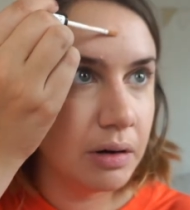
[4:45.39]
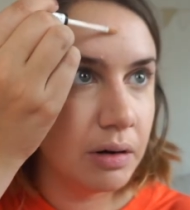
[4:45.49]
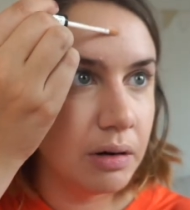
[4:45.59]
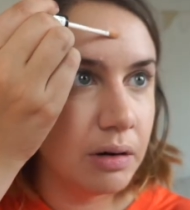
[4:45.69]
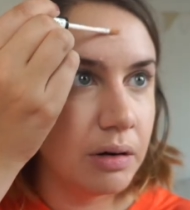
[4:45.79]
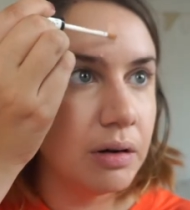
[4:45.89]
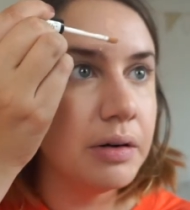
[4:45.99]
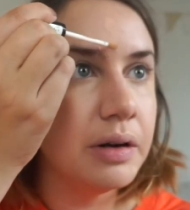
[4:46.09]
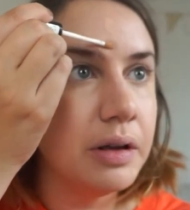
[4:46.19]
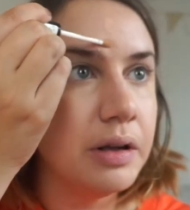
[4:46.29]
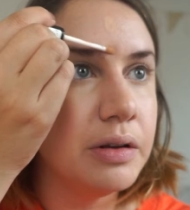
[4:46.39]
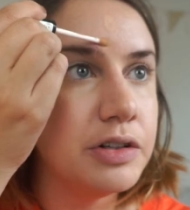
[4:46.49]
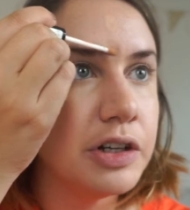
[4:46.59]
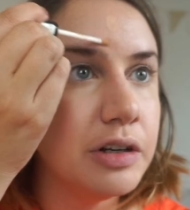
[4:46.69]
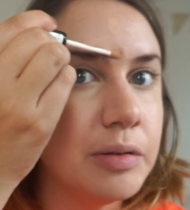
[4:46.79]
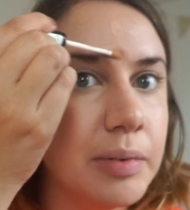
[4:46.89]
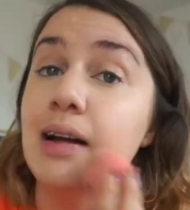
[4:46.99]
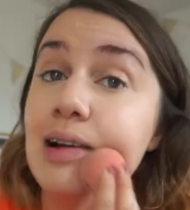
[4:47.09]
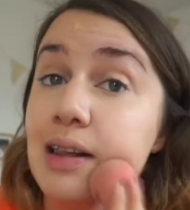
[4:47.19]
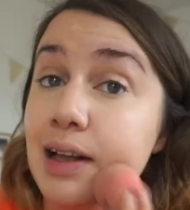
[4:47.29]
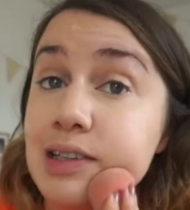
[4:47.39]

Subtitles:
on YouTube, like